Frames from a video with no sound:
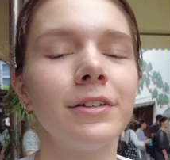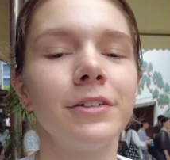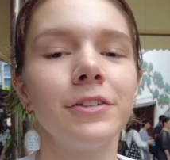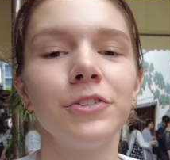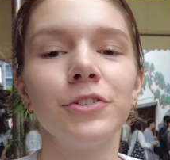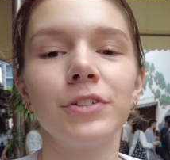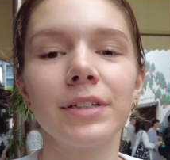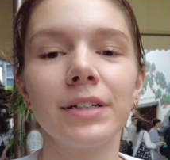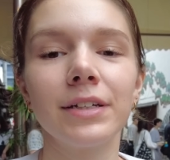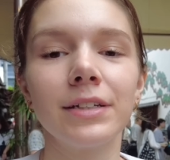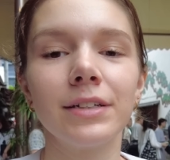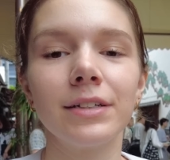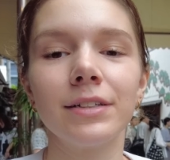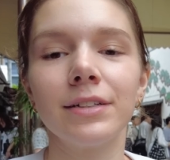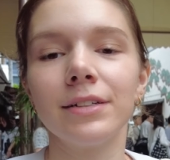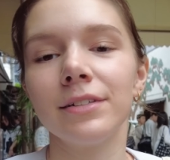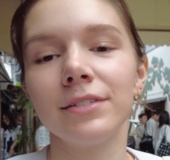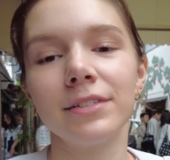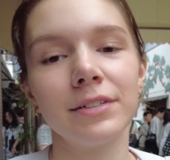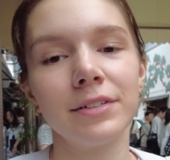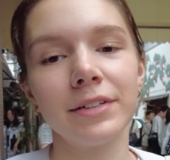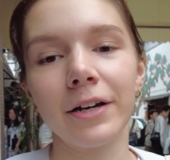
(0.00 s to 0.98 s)
you can
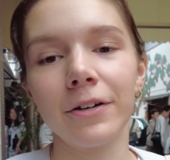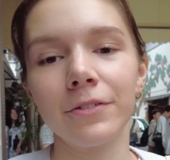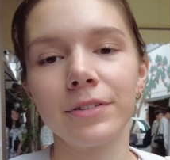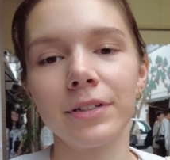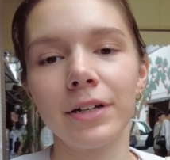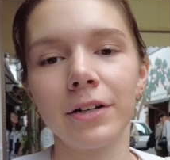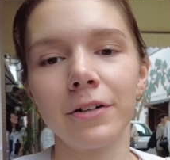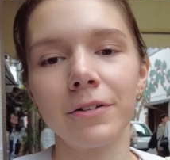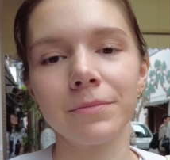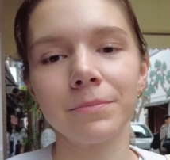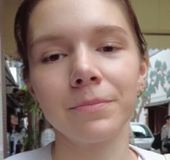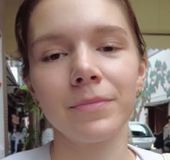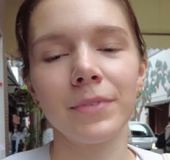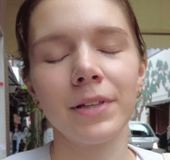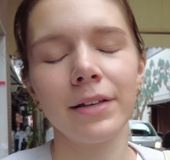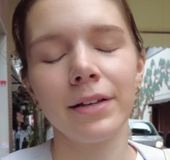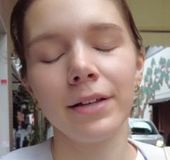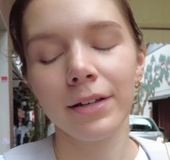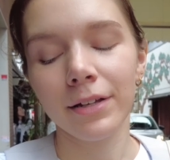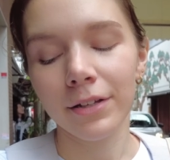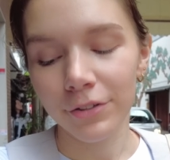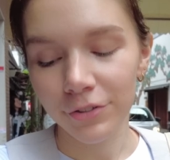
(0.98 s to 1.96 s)
sit down there.
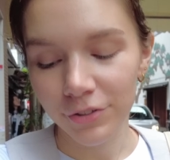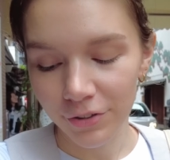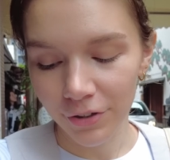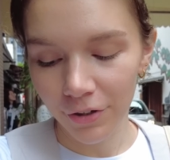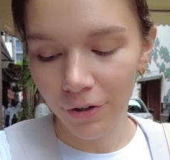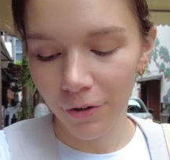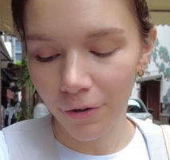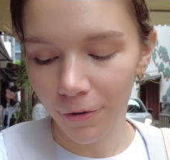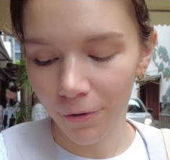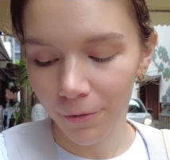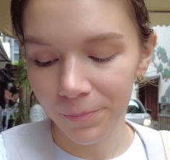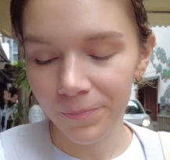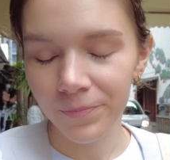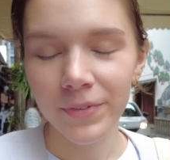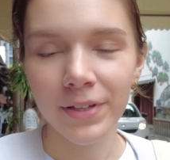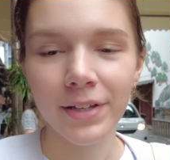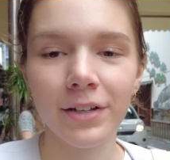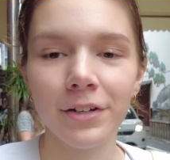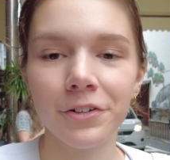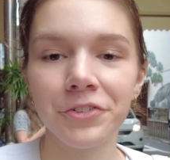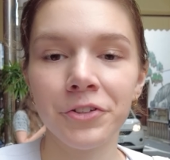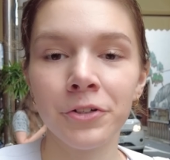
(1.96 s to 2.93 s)
So
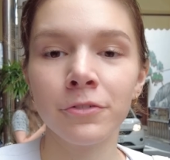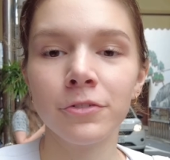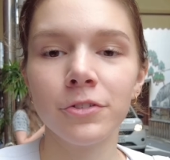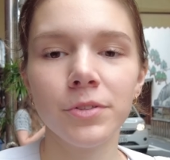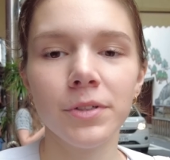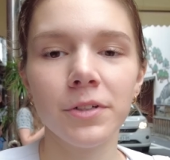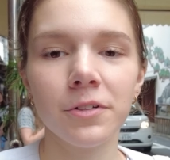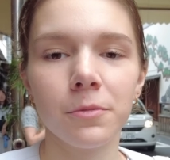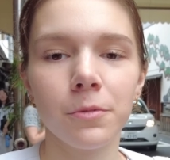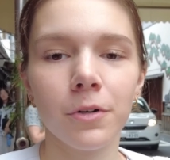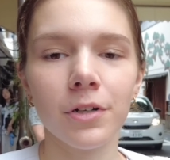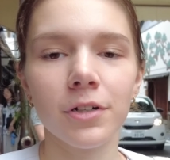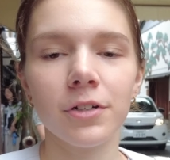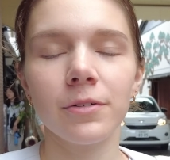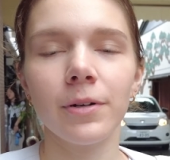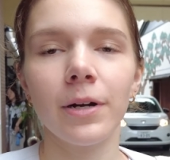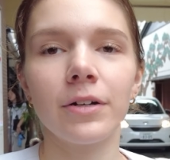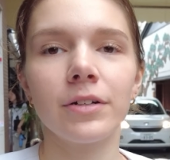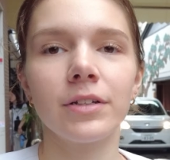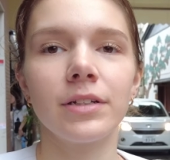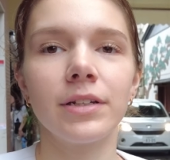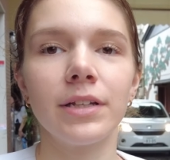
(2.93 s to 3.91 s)
don't try to walk
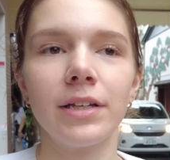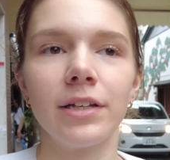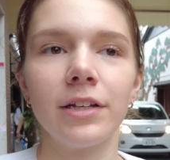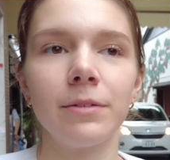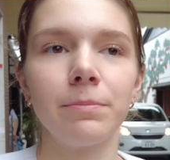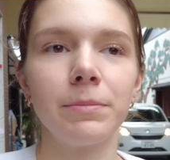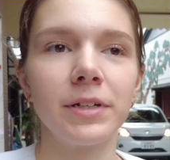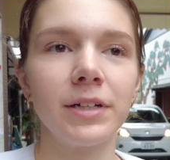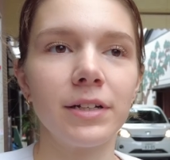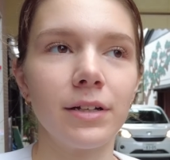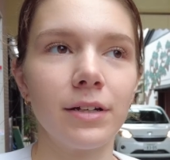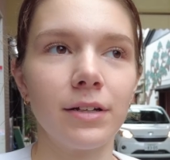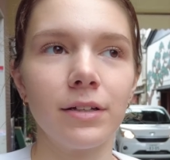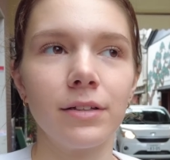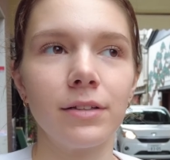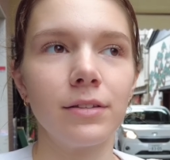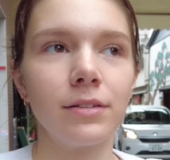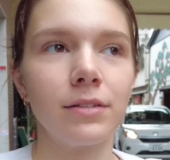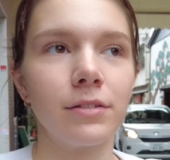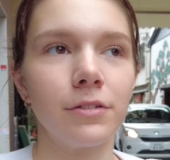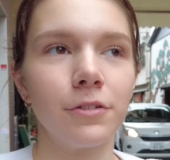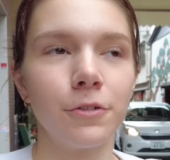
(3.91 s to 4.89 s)
around and eat
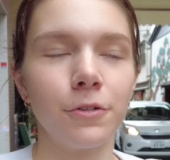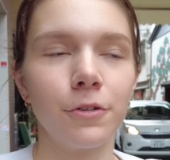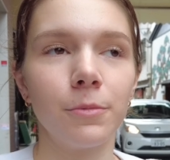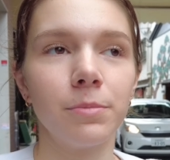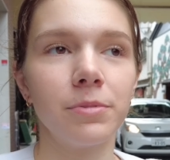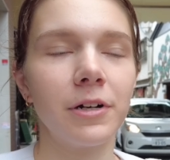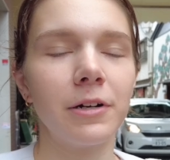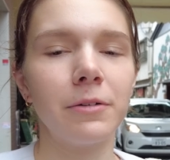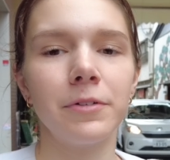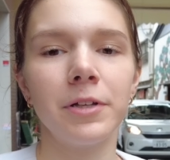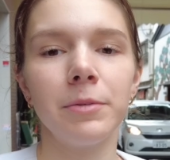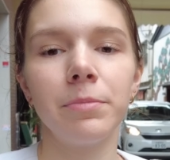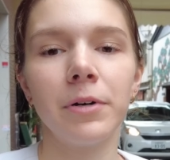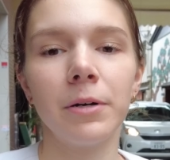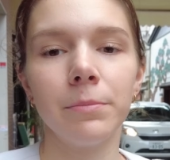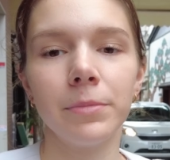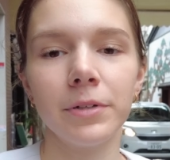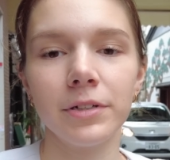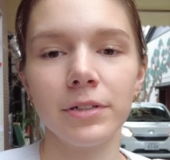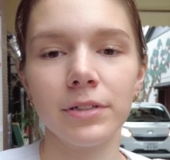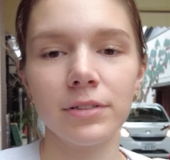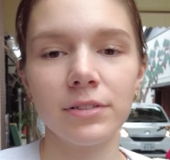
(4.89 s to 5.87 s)
because you'll probably
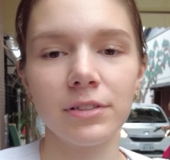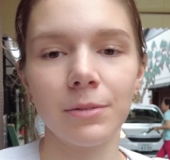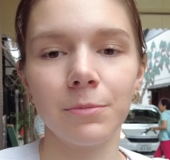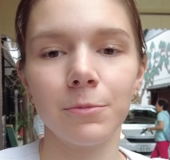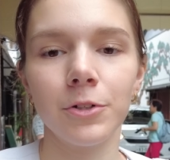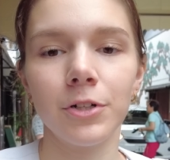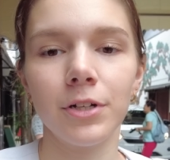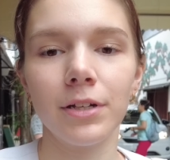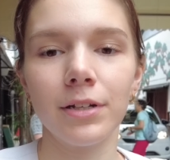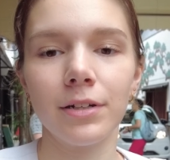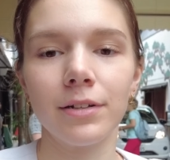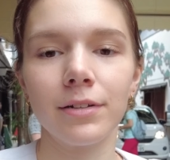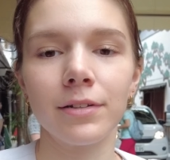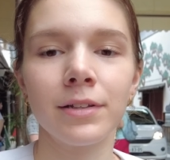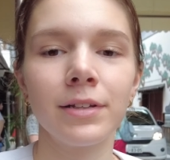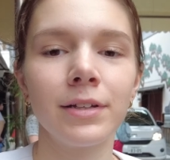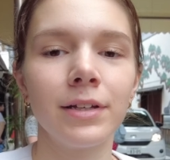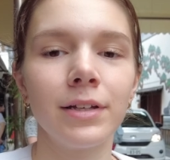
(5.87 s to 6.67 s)
bump into someone.